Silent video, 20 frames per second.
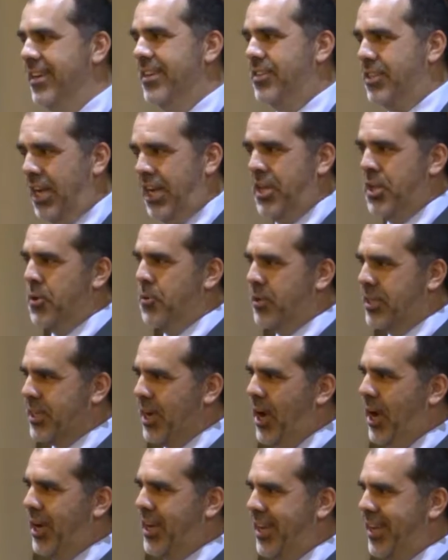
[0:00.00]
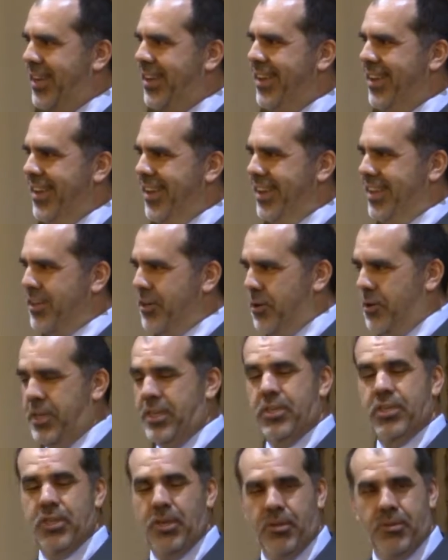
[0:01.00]
Jane, you were talking during
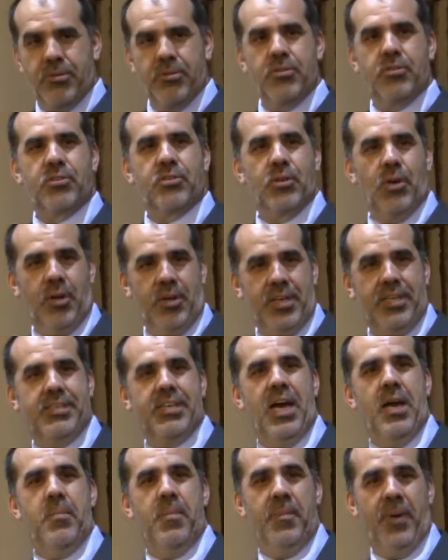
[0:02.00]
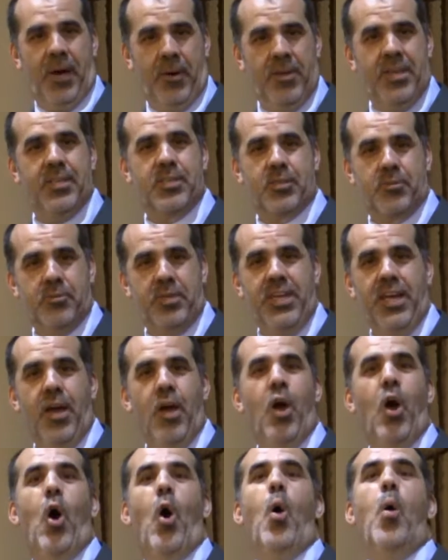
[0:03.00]
children's story time about history.